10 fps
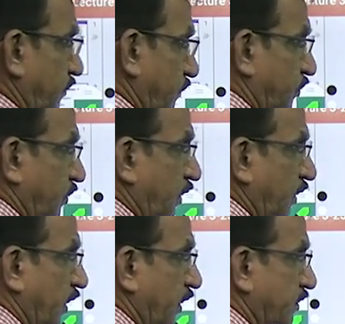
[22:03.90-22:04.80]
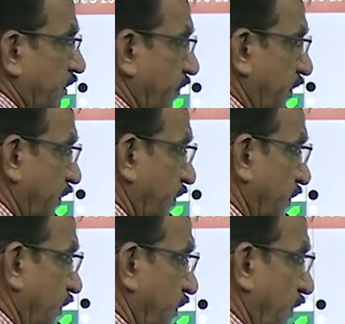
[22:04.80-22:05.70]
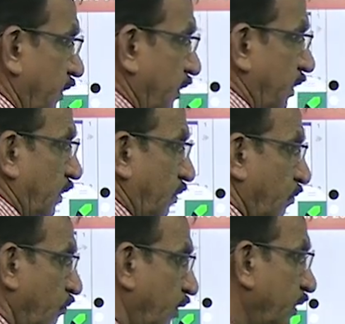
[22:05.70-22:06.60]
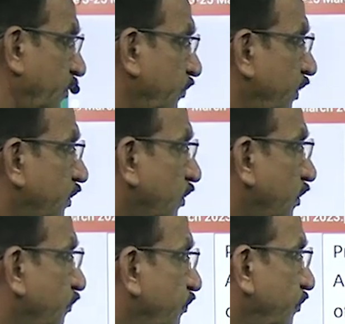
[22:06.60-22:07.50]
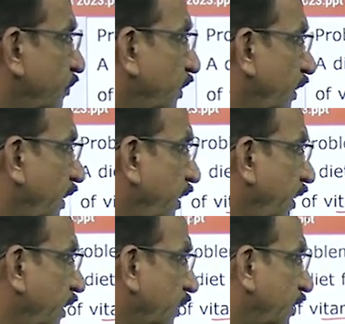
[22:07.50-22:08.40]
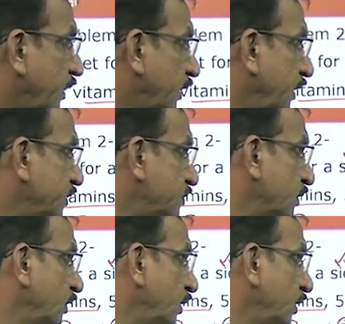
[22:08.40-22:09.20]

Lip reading: So here he has given 1 unit of food A contains